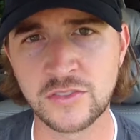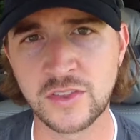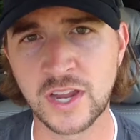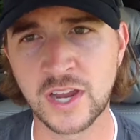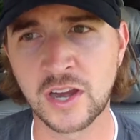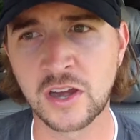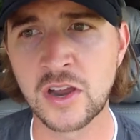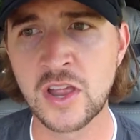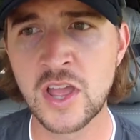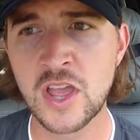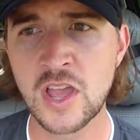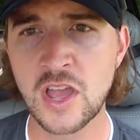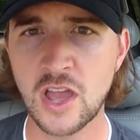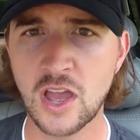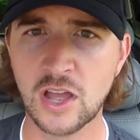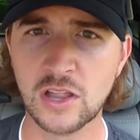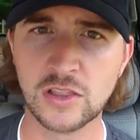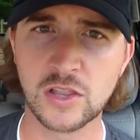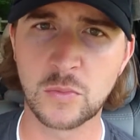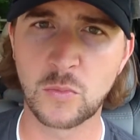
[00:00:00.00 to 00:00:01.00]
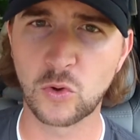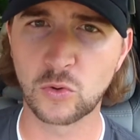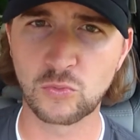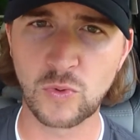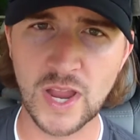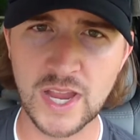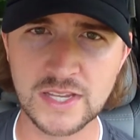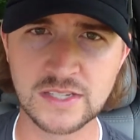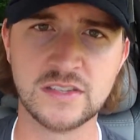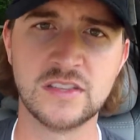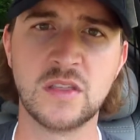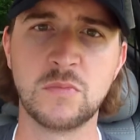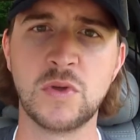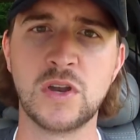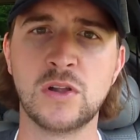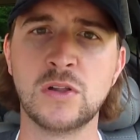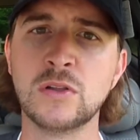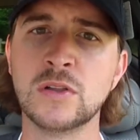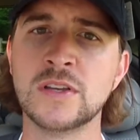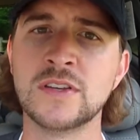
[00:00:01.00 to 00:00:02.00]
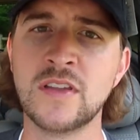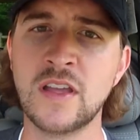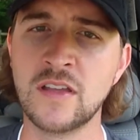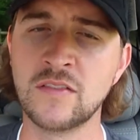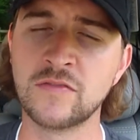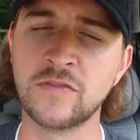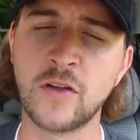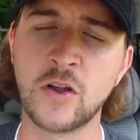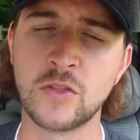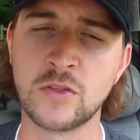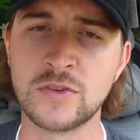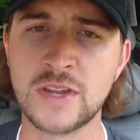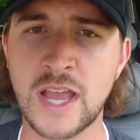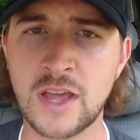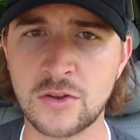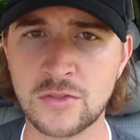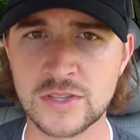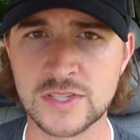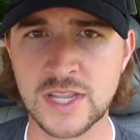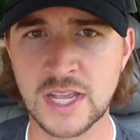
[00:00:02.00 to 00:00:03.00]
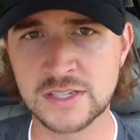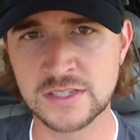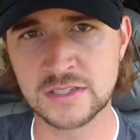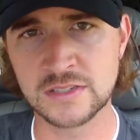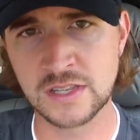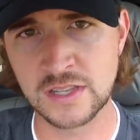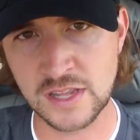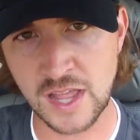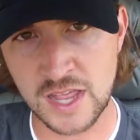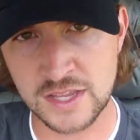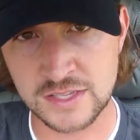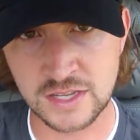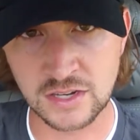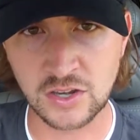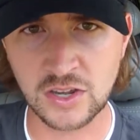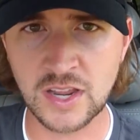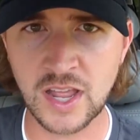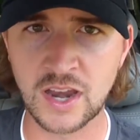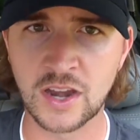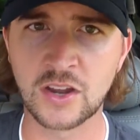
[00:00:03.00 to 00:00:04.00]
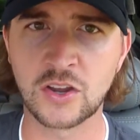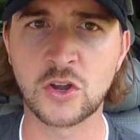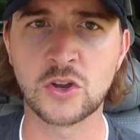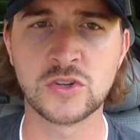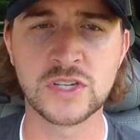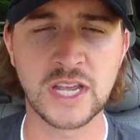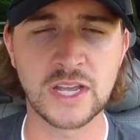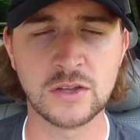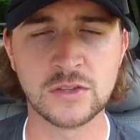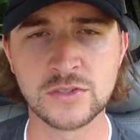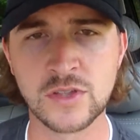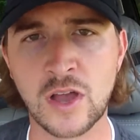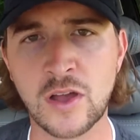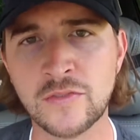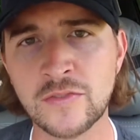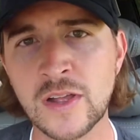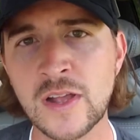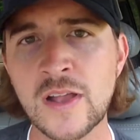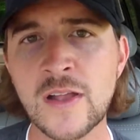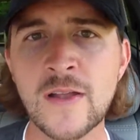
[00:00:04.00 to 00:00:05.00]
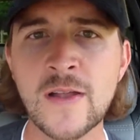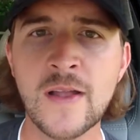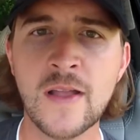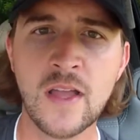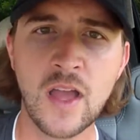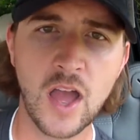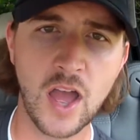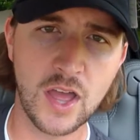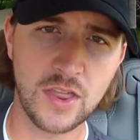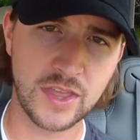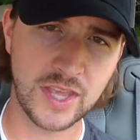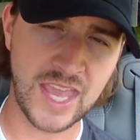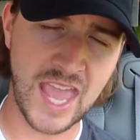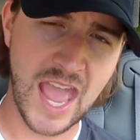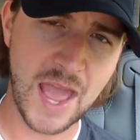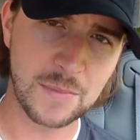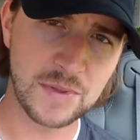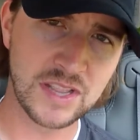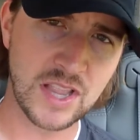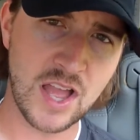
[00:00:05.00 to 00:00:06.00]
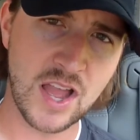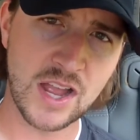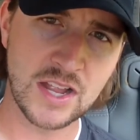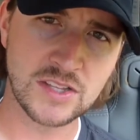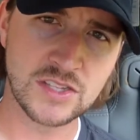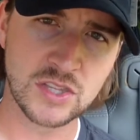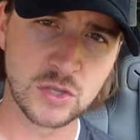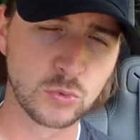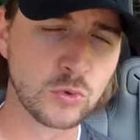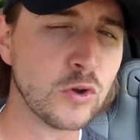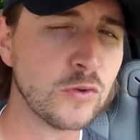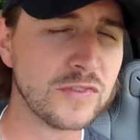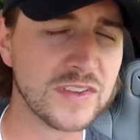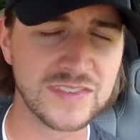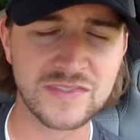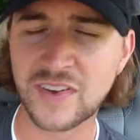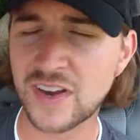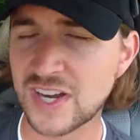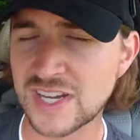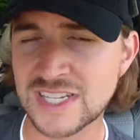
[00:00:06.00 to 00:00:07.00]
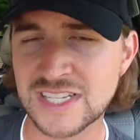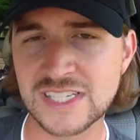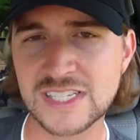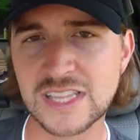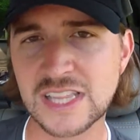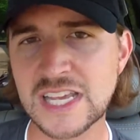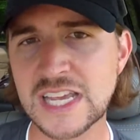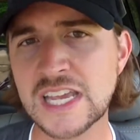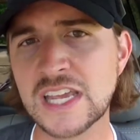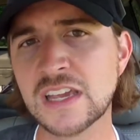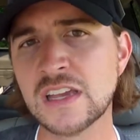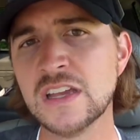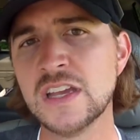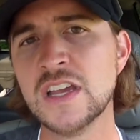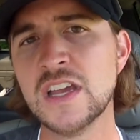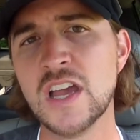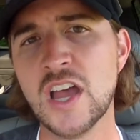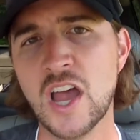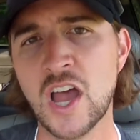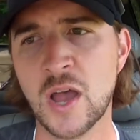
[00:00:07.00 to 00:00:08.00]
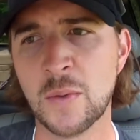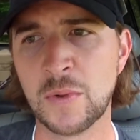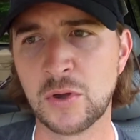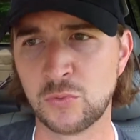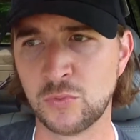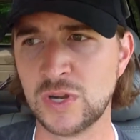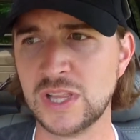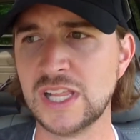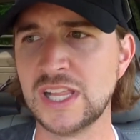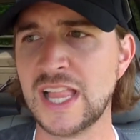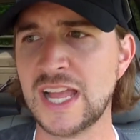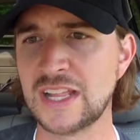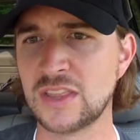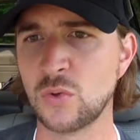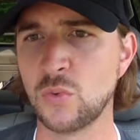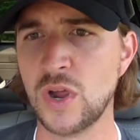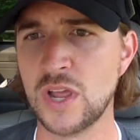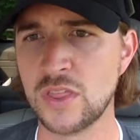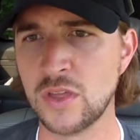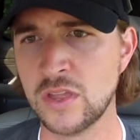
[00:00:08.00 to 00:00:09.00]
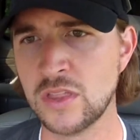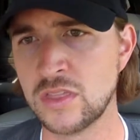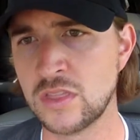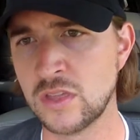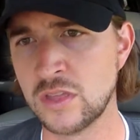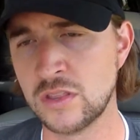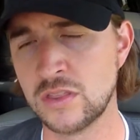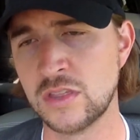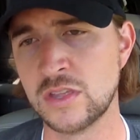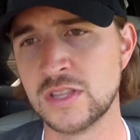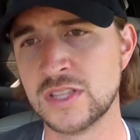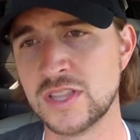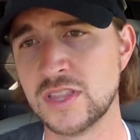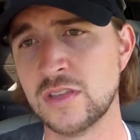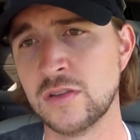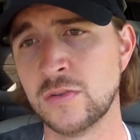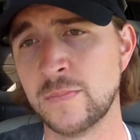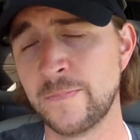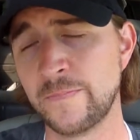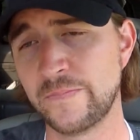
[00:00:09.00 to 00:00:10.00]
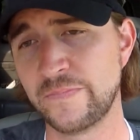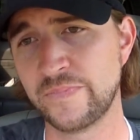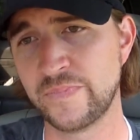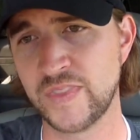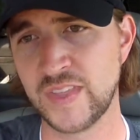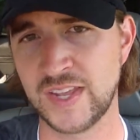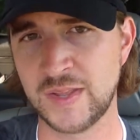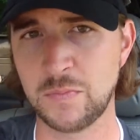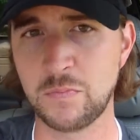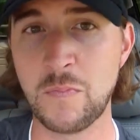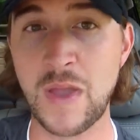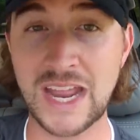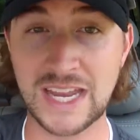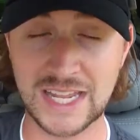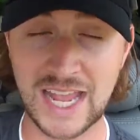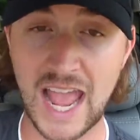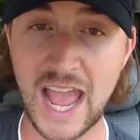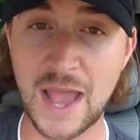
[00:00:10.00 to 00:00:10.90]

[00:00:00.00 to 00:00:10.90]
on there, a little more raised in the middle and farther down on the sides as it kind of curtails off. The cabin lines, the roof is very sleek. I really like the way the main